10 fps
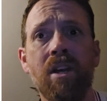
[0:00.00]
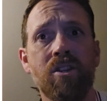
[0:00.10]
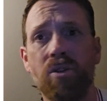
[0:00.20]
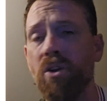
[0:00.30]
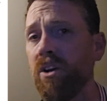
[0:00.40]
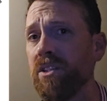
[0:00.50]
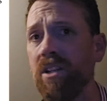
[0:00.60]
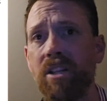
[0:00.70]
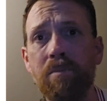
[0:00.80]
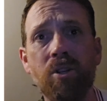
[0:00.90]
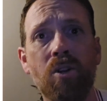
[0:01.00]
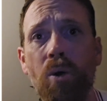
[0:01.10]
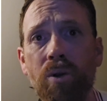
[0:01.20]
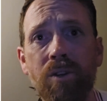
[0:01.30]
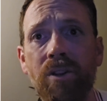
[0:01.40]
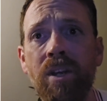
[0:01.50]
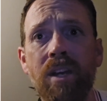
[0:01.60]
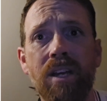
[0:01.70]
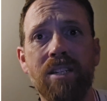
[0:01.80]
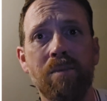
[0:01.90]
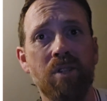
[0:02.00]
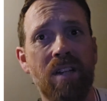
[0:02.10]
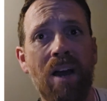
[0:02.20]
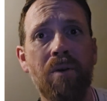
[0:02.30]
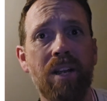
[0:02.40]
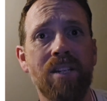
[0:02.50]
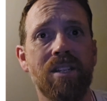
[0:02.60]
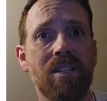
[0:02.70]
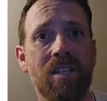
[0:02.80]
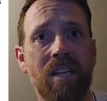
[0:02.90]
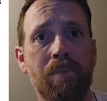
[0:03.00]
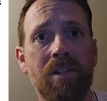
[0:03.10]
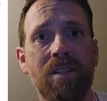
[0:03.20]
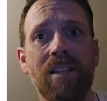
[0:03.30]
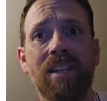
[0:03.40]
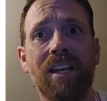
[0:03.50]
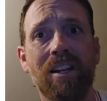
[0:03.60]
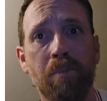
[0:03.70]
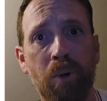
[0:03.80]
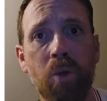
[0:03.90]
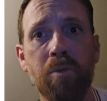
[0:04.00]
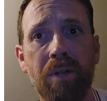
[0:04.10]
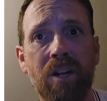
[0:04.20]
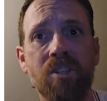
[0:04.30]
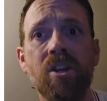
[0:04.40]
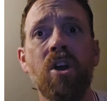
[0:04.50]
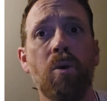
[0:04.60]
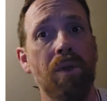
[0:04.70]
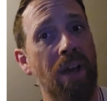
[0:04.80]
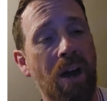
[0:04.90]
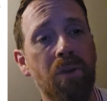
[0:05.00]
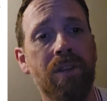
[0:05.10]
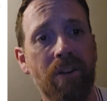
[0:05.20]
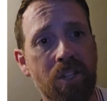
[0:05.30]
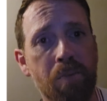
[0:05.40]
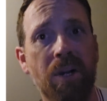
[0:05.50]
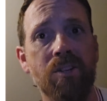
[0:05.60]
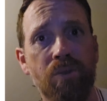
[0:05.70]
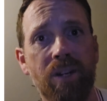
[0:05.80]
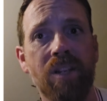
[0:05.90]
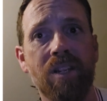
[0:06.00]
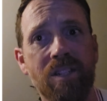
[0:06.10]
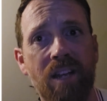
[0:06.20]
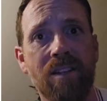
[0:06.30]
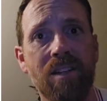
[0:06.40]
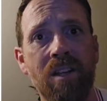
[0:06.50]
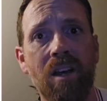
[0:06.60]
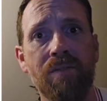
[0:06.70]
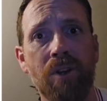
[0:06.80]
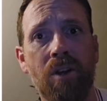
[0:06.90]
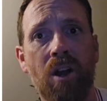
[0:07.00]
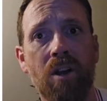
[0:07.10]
So long as the clubs are cordial, it seems that nowadays it's accepted that they can approach players without their express written consent of their